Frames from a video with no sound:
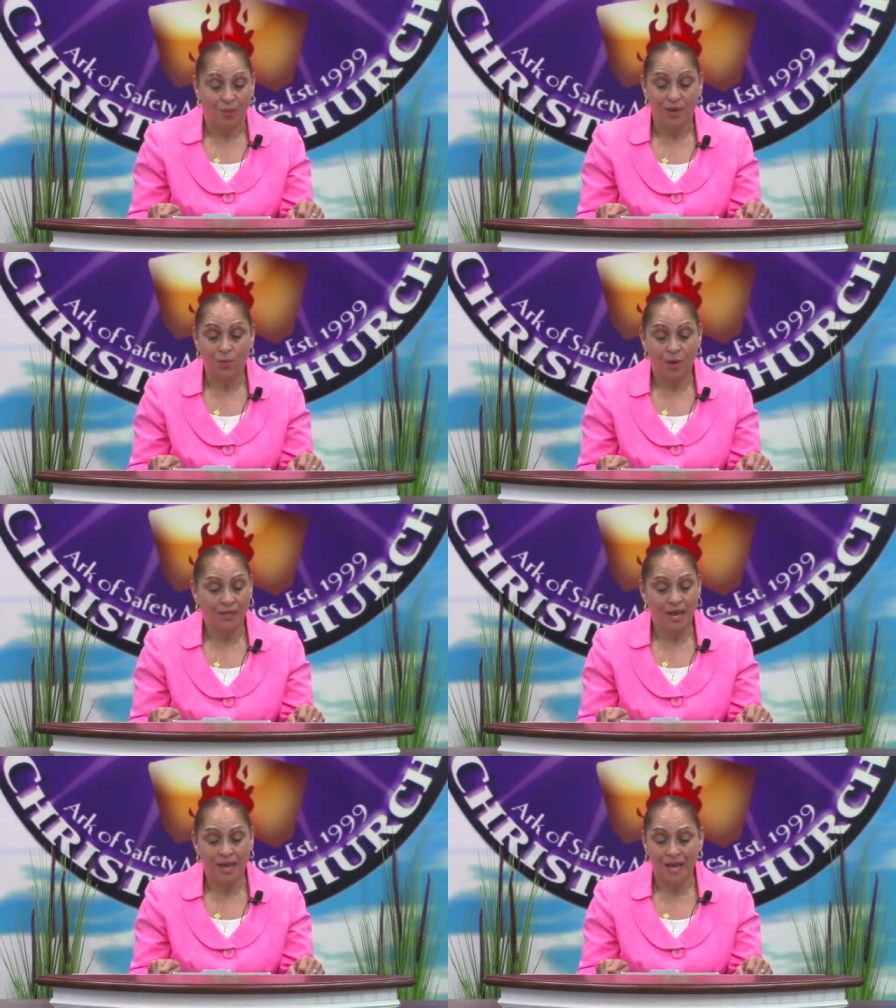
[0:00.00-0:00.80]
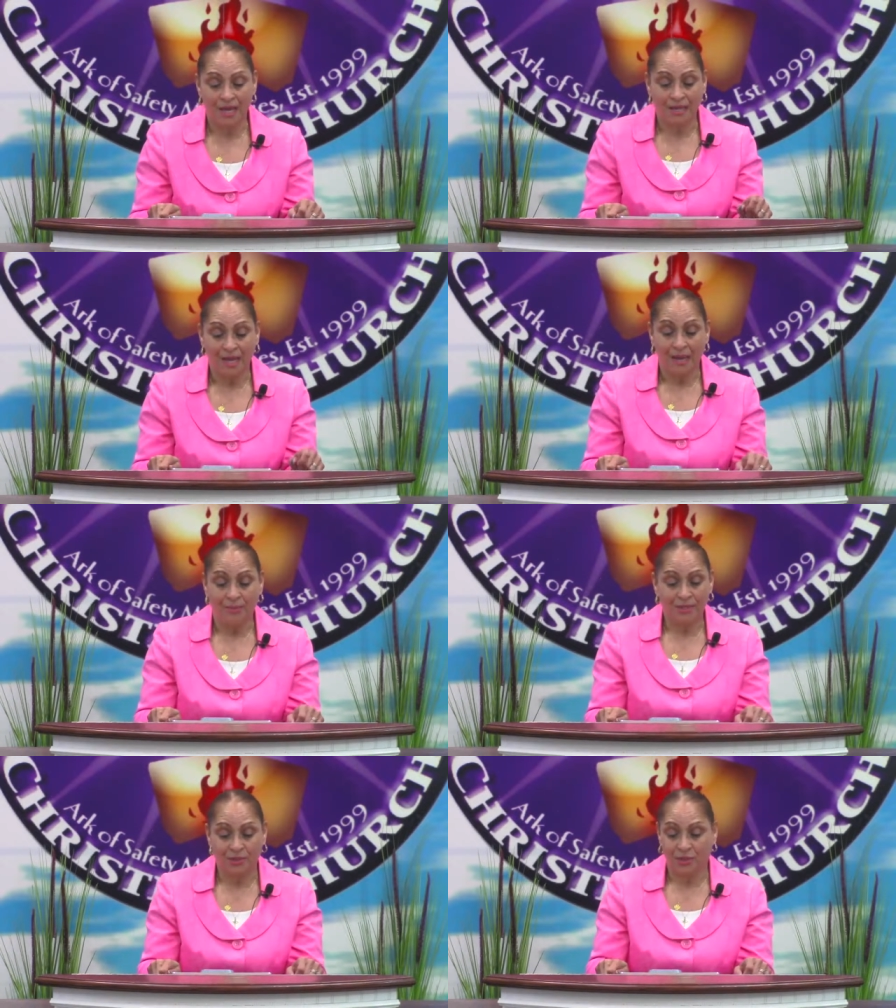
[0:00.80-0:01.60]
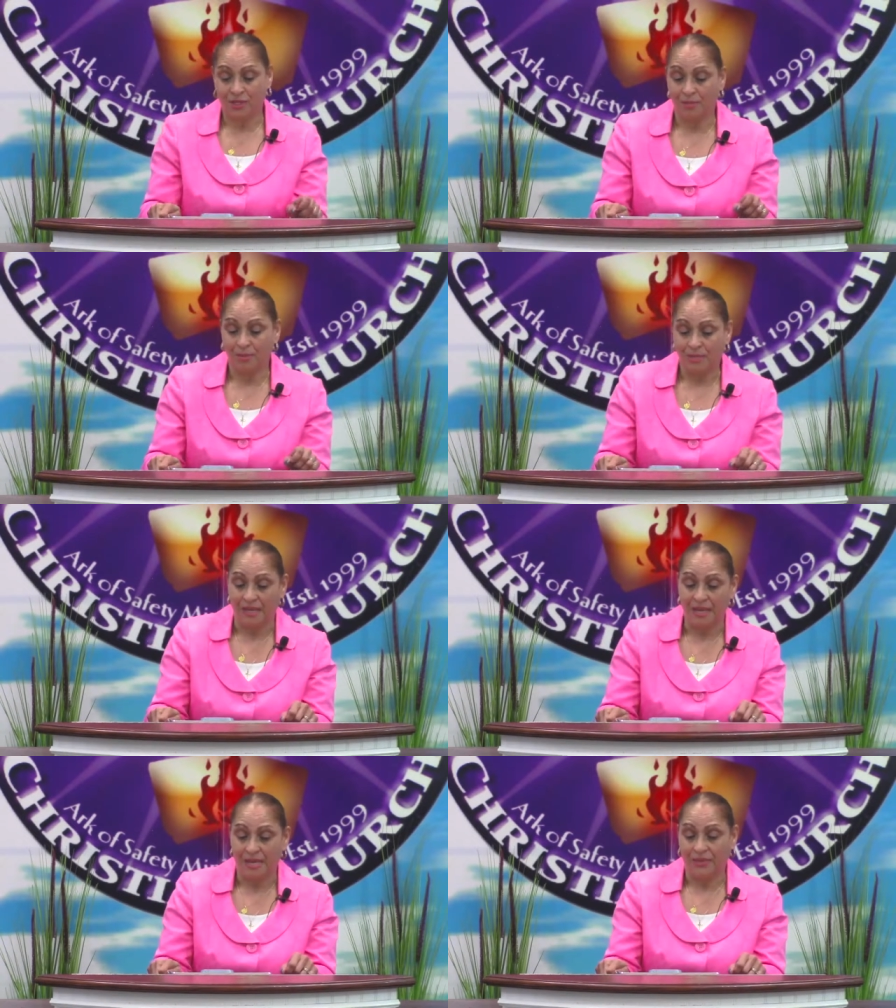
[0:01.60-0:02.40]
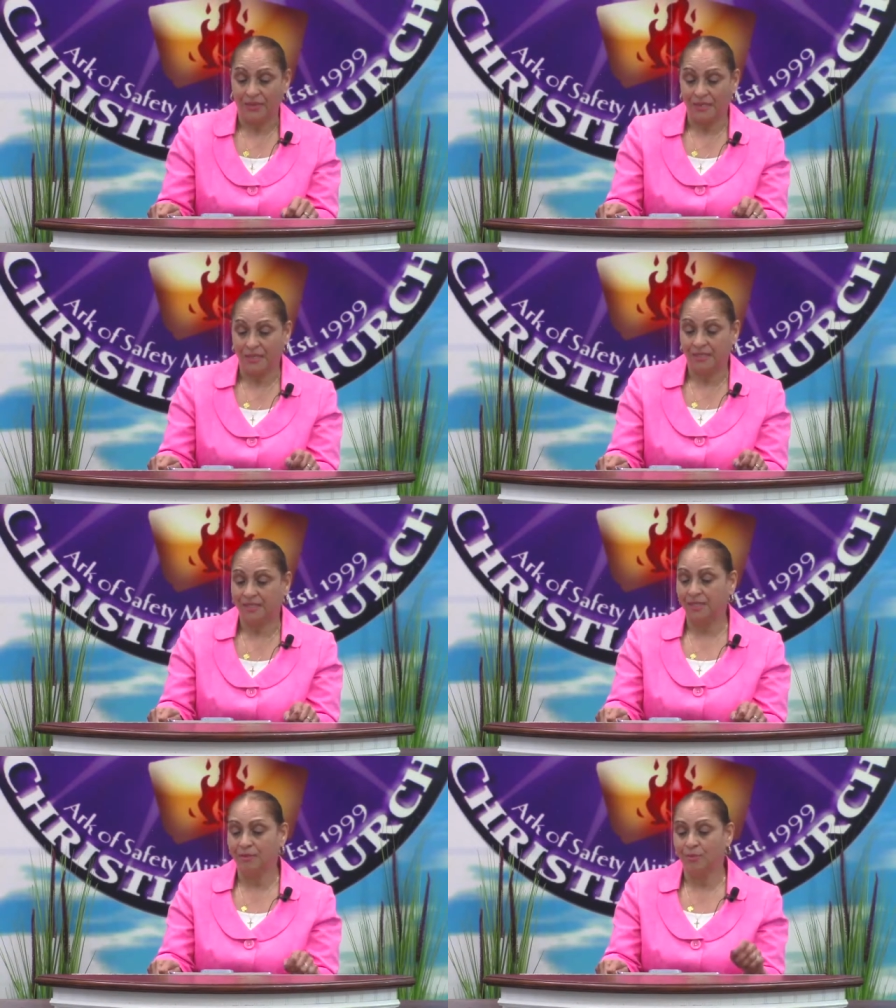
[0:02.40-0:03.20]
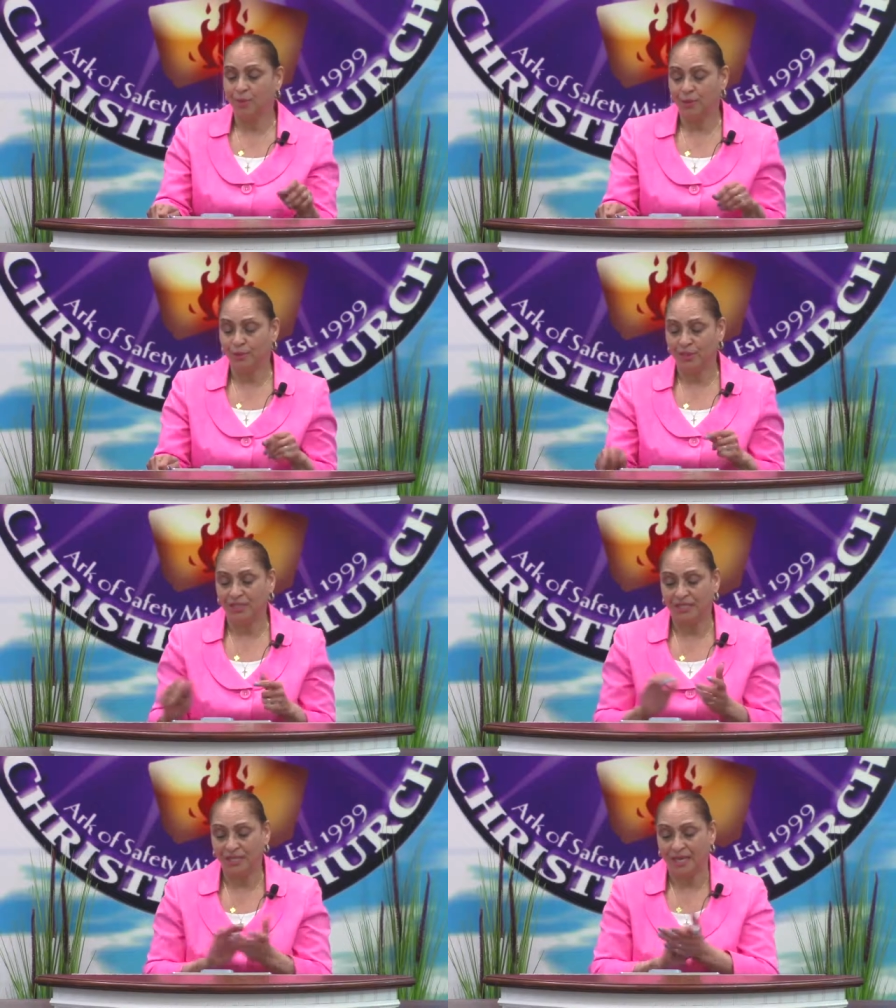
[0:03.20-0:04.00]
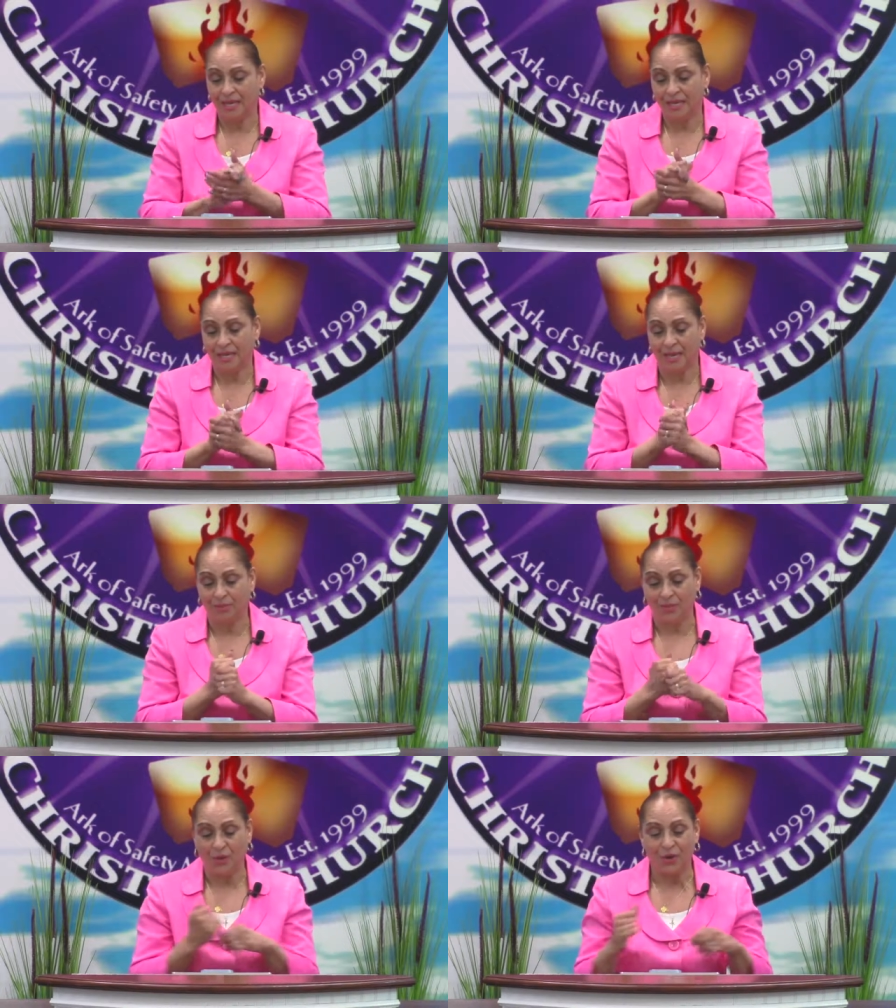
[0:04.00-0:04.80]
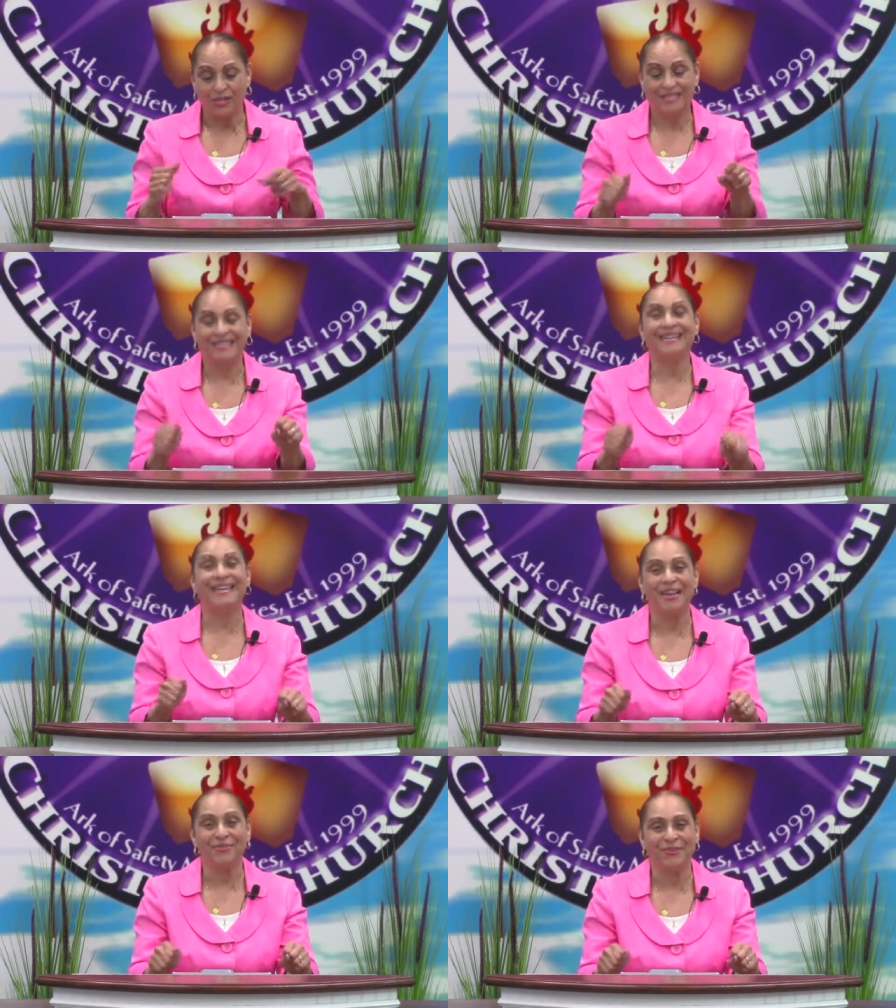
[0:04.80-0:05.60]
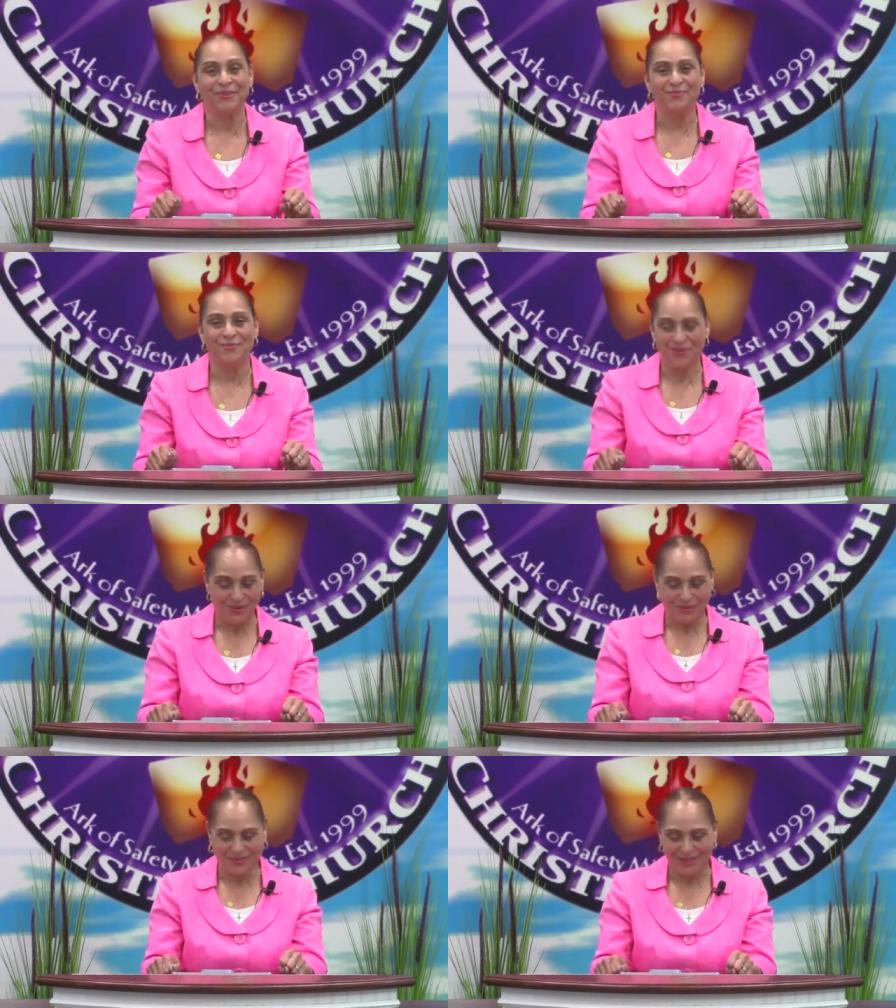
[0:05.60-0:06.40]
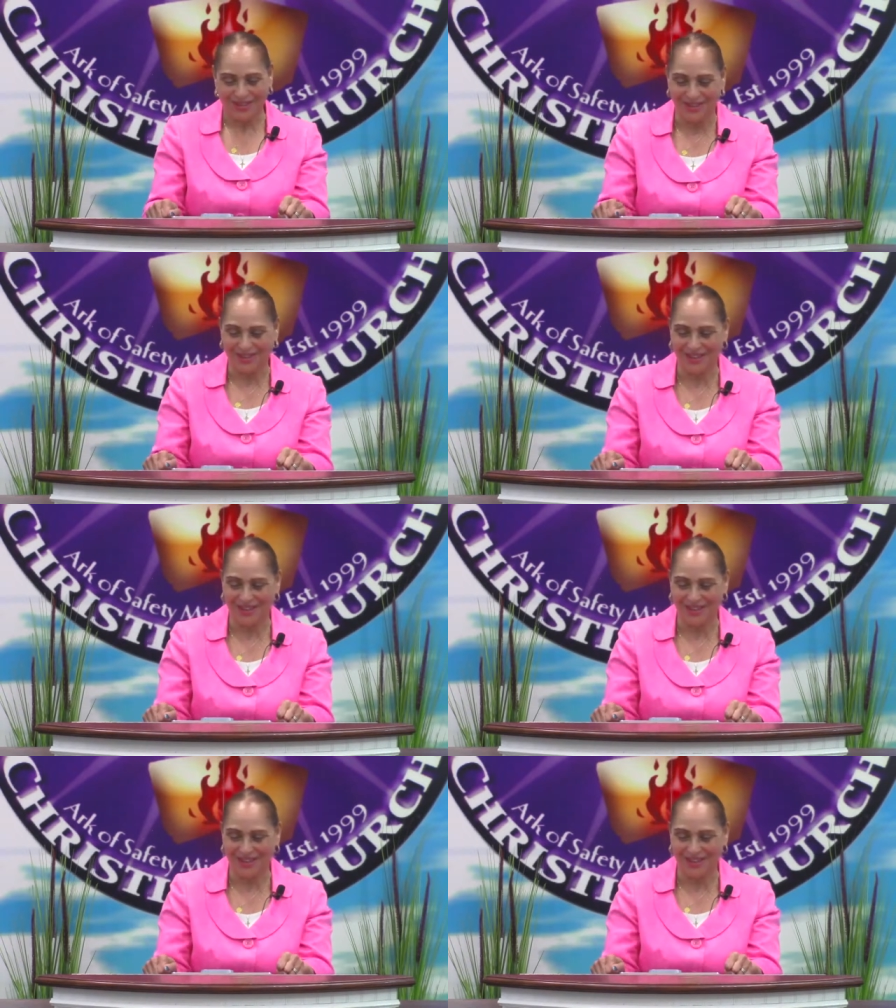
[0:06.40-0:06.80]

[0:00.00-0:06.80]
We want to honor Bishop Anthony C. Muse today. I'm sorry, C. Anthony Muse.